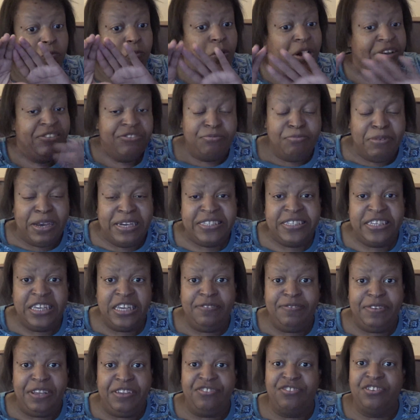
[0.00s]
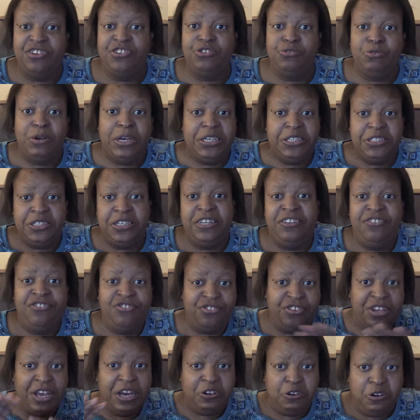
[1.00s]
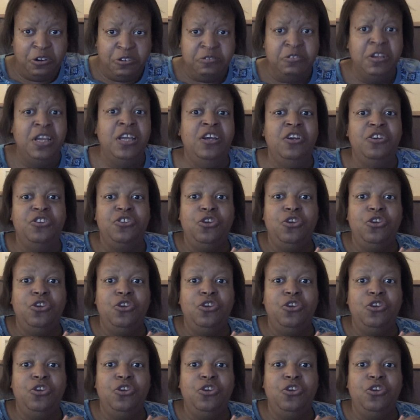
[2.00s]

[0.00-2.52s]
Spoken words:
Once my TV situation is settled,